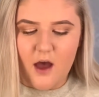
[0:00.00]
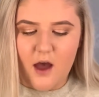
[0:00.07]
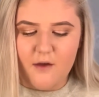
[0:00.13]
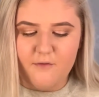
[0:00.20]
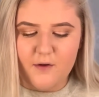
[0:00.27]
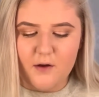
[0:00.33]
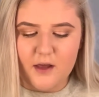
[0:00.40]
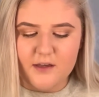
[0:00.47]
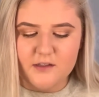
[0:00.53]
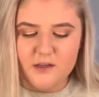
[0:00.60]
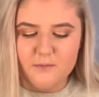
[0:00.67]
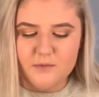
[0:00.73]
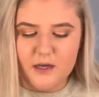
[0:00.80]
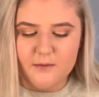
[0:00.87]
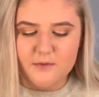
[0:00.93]
I feel like
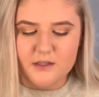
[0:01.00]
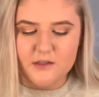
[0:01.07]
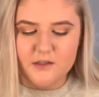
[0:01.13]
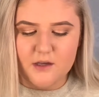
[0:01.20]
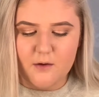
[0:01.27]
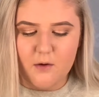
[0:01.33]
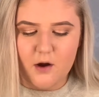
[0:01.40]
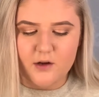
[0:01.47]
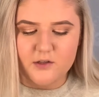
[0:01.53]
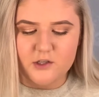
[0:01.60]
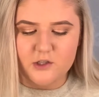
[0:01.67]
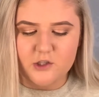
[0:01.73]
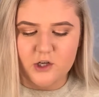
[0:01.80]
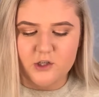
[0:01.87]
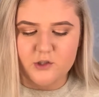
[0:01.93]
sometimes it's so hard
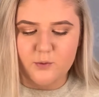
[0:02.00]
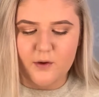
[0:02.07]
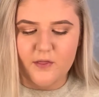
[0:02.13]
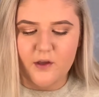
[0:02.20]
to judge when